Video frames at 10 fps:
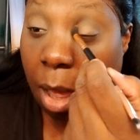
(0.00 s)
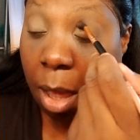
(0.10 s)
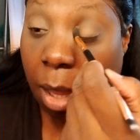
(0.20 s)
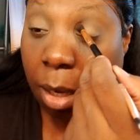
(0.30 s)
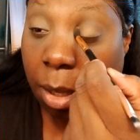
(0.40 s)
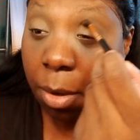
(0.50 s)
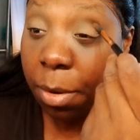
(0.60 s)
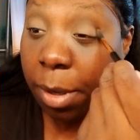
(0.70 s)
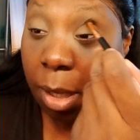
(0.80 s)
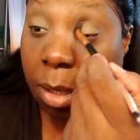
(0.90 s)
In the
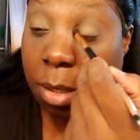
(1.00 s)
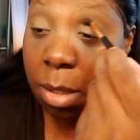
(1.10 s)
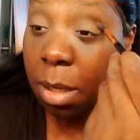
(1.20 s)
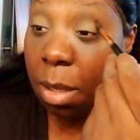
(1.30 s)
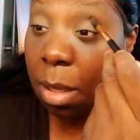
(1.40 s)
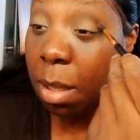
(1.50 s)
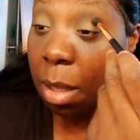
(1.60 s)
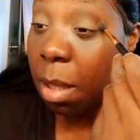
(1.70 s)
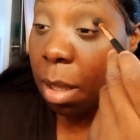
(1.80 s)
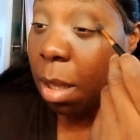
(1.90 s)
crease.
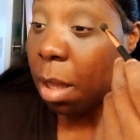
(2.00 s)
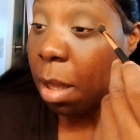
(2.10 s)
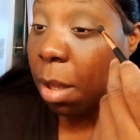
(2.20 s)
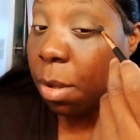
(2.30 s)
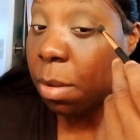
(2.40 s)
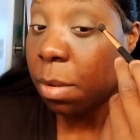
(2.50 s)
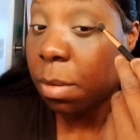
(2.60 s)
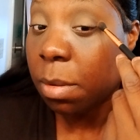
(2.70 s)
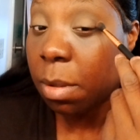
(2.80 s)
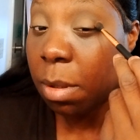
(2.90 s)
Ooh.
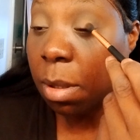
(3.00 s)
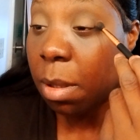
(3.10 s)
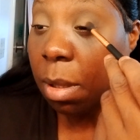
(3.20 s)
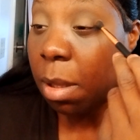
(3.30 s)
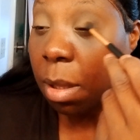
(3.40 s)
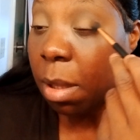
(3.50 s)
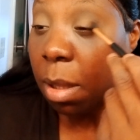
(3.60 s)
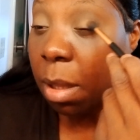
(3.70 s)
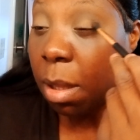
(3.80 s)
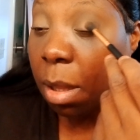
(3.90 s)

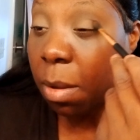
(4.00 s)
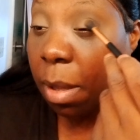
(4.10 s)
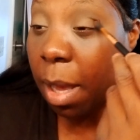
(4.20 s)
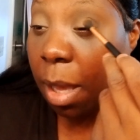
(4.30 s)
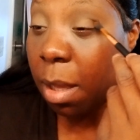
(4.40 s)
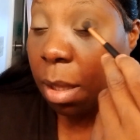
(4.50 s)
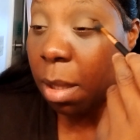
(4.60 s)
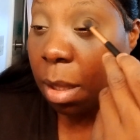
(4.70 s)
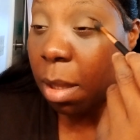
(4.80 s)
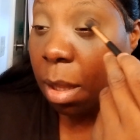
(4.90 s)
Okay.
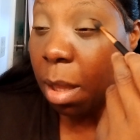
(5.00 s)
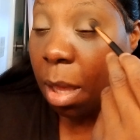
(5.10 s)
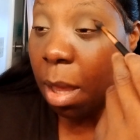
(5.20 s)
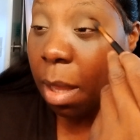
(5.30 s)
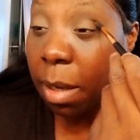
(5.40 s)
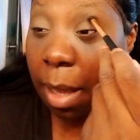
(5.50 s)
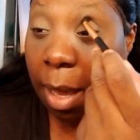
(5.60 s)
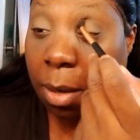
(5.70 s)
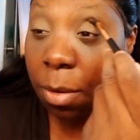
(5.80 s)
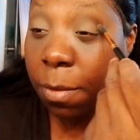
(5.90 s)
And I
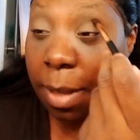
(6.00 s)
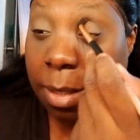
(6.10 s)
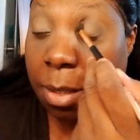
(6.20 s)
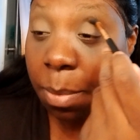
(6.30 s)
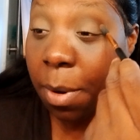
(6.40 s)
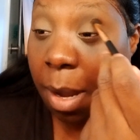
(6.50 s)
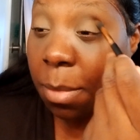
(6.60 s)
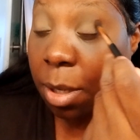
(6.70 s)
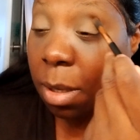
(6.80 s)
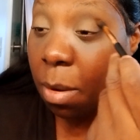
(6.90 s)
don't know if that's the
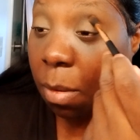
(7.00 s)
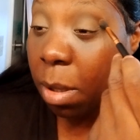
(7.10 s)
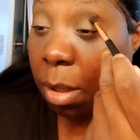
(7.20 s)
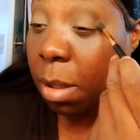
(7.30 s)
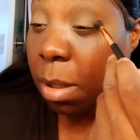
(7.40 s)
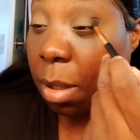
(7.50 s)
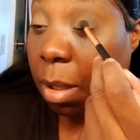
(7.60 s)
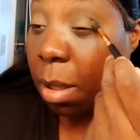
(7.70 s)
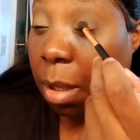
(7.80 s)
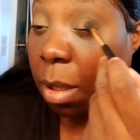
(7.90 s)
primer or
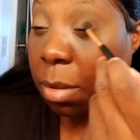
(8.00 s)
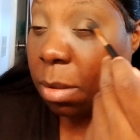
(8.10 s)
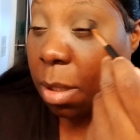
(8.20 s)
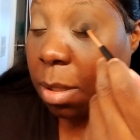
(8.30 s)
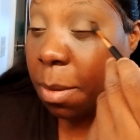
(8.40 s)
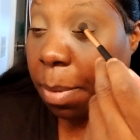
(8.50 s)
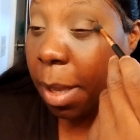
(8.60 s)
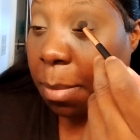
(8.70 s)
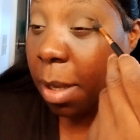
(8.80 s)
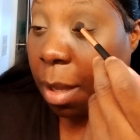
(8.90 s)
just the
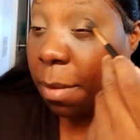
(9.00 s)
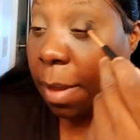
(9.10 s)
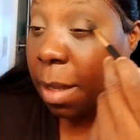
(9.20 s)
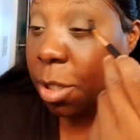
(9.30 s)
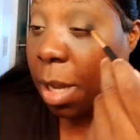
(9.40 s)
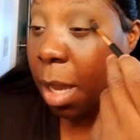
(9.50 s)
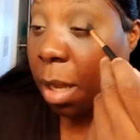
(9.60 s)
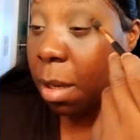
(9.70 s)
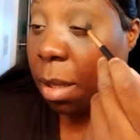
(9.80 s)
pigment of that shade.